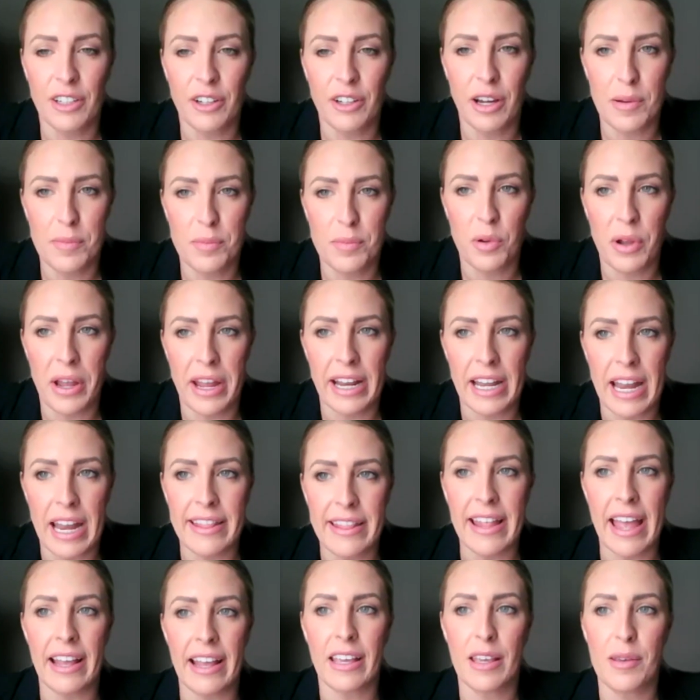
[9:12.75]
a great point,
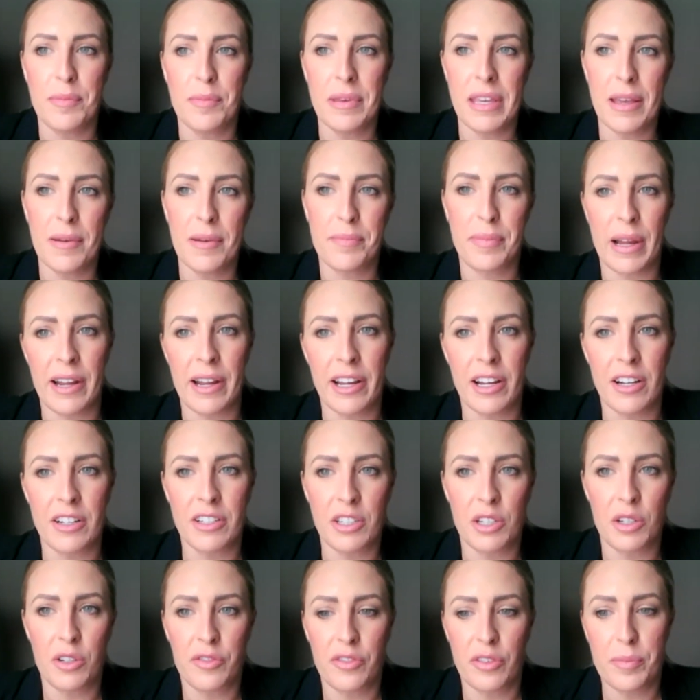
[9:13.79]
and that can be a barrier
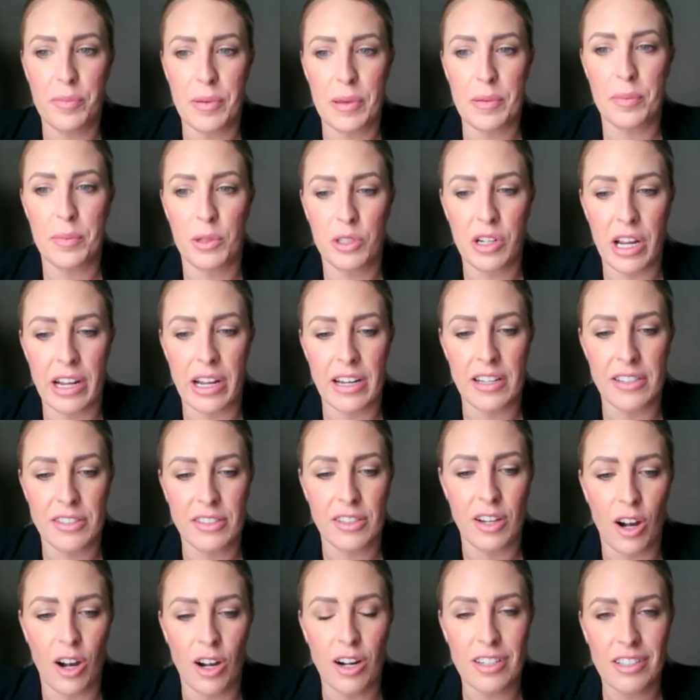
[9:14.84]
too for people trying to
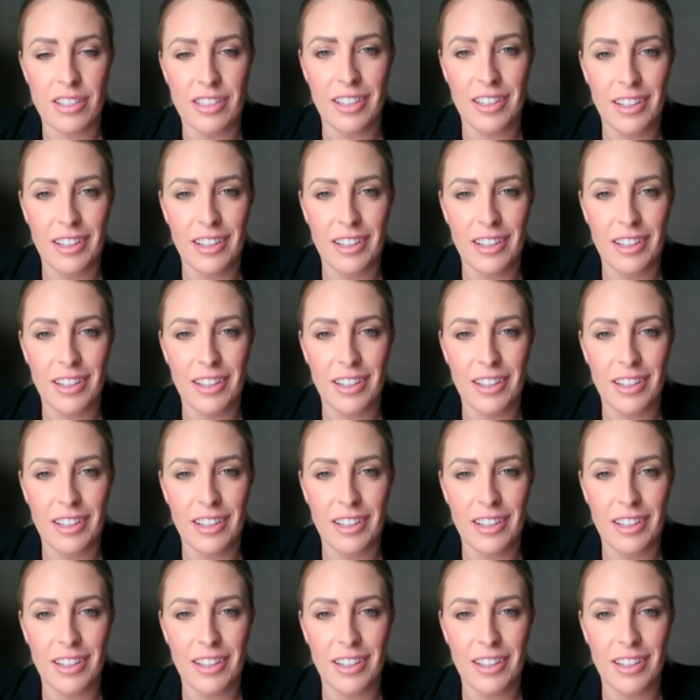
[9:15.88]
start